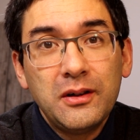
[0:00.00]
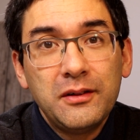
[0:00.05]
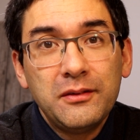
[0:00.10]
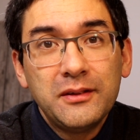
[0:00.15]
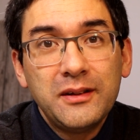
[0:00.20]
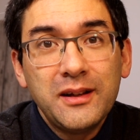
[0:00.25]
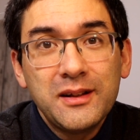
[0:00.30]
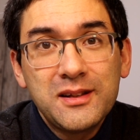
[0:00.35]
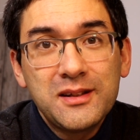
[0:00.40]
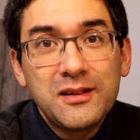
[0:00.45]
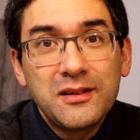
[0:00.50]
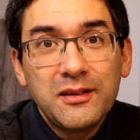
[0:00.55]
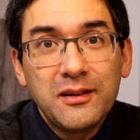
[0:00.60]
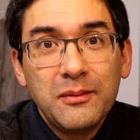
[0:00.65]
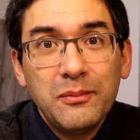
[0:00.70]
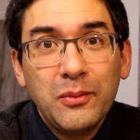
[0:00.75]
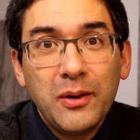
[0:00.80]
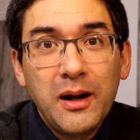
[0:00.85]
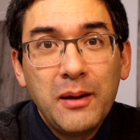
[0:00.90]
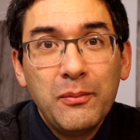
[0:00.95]

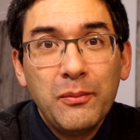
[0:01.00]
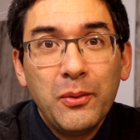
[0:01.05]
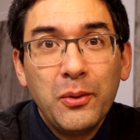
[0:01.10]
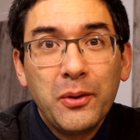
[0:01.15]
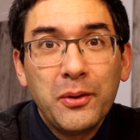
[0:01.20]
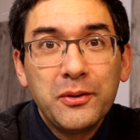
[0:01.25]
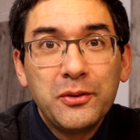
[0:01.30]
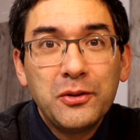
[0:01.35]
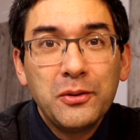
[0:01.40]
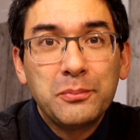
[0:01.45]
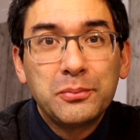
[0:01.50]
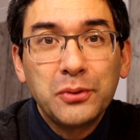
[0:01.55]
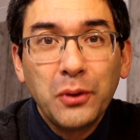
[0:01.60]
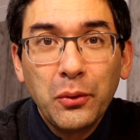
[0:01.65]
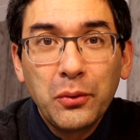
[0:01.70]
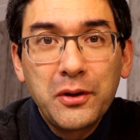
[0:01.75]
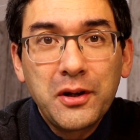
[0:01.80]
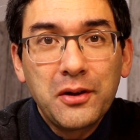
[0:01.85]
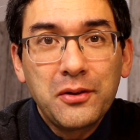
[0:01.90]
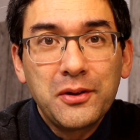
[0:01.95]
I'm more into
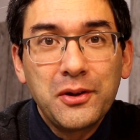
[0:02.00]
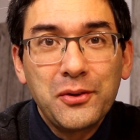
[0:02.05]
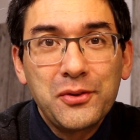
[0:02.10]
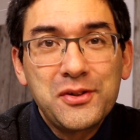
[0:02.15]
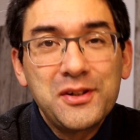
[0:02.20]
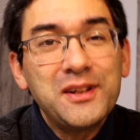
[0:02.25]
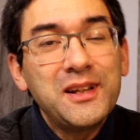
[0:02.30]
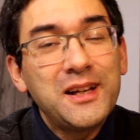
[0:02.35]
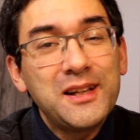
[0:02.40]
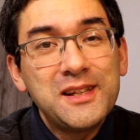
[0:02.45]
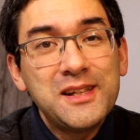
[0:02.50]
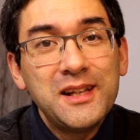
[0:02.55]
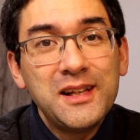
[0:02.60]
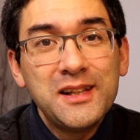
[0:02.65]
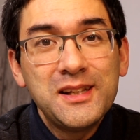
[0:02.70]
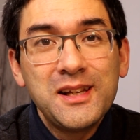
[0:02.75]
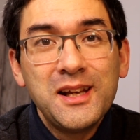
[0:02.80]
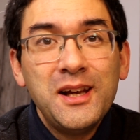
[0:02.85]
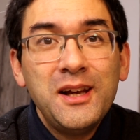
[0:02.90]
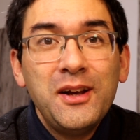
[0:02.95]
prokaryotes in that
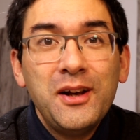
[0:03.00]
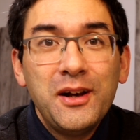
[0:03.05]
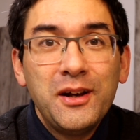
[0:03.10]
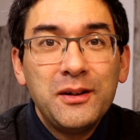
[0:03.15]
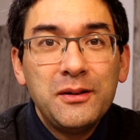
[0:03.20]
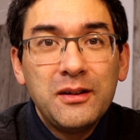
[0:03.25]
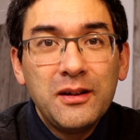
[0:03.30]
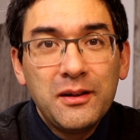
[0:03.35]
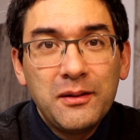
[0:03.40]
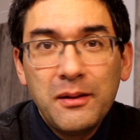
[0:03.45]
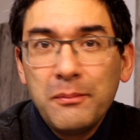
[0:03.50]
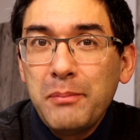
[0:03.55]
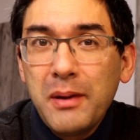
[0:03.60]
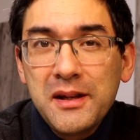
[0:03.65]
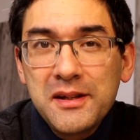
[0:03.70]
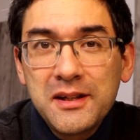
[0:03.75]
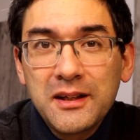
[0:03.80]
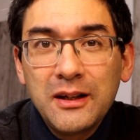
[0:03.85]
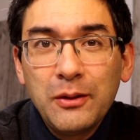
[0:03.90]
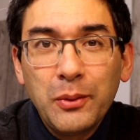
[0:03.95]
sense. And
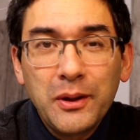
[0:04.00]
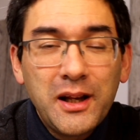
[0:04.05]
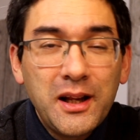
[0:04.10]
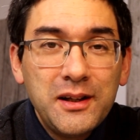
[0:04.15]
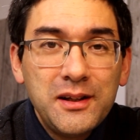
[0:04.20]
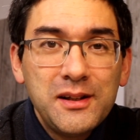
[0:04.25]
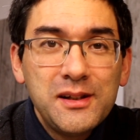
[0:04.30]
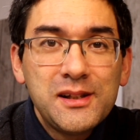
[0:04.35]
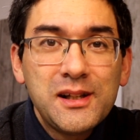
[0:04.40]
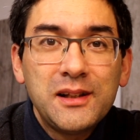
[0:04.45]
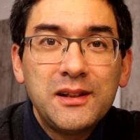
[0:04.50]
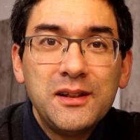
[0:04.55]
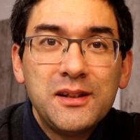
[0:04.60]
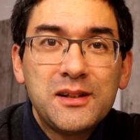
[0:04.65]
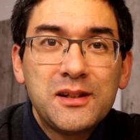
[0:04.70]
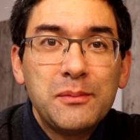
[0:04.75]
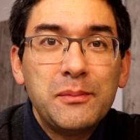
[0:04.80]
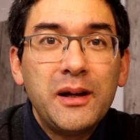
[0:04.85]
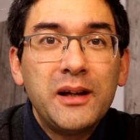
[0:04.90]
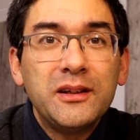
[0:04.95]
basically what I did is I
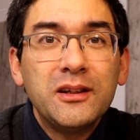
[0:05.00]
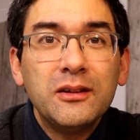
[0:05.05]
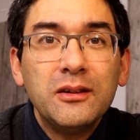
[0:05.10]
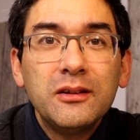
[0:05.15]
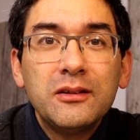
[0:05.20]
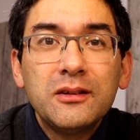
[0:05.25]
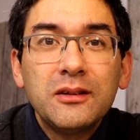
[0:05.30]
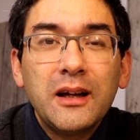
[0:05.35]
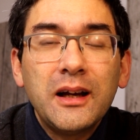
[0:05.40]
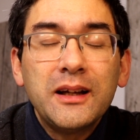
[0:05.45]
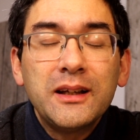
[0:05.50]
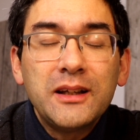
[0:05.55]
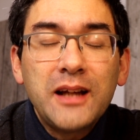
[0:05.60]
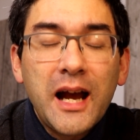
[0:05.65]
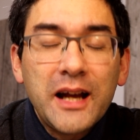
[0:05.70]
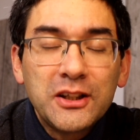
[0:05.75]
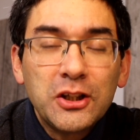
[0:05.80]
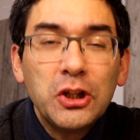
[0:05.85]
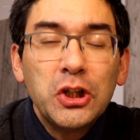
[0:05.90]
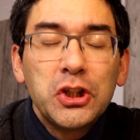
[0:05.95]
did some
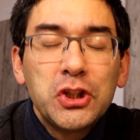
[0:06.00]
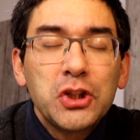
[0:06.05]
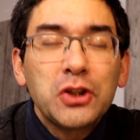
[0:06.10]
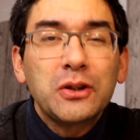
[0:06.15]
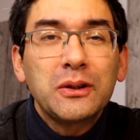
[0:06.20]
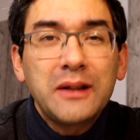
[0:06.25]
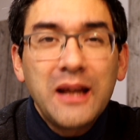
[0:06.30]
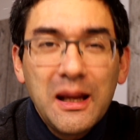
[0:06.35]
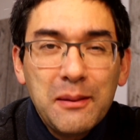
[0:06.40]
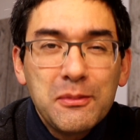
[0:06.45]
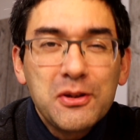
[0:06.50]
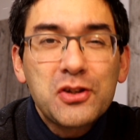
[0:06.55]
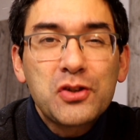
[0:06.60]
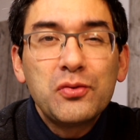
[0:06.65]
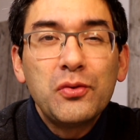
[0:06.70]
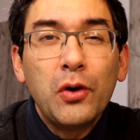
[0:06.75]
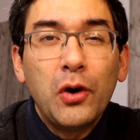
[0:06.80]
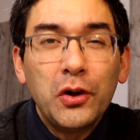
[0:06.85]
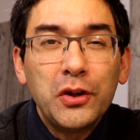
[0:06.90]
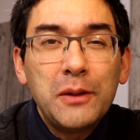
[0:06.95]
analytical
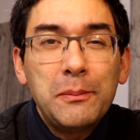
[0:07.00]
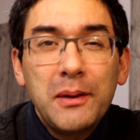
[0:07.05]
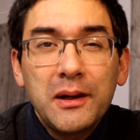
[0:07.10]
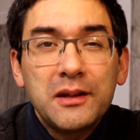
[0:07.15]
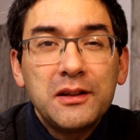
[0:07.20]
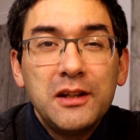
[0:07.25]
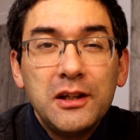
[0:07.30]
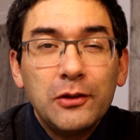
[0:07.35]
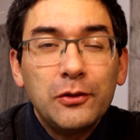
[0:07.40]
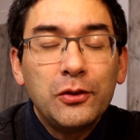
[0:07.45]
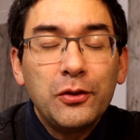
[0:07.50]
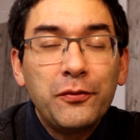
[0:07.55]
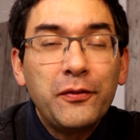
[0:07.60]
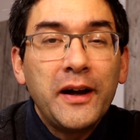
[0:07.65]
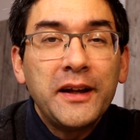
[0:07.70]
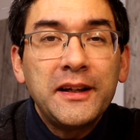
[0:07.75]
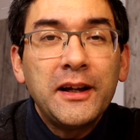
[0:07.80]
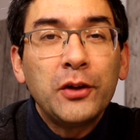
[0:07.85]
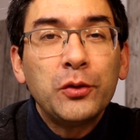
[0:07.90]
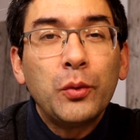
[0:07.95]
chemistry on the bacteria to
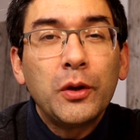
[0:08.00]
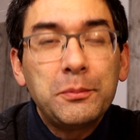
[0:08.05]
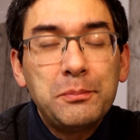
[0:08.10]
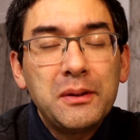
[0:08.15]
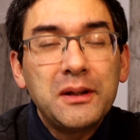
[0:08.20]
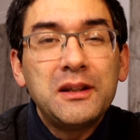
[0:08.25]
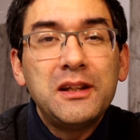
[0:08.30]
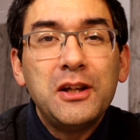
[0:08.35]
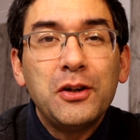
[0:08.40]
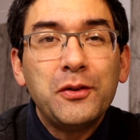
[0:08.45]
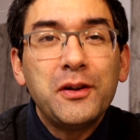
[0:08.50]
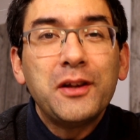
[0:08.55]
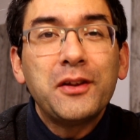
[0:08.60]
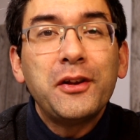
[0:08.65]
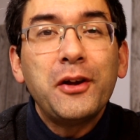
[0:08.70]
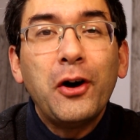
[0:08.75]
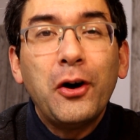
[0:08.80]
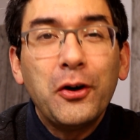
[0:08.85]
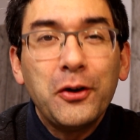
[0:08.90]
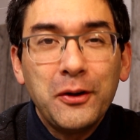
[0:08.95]
find out what bacteria
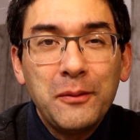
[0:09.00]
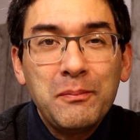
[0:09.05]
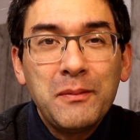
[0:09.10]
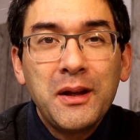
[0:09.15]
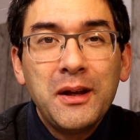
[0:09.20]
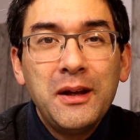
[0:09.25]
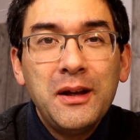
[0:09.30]
they are.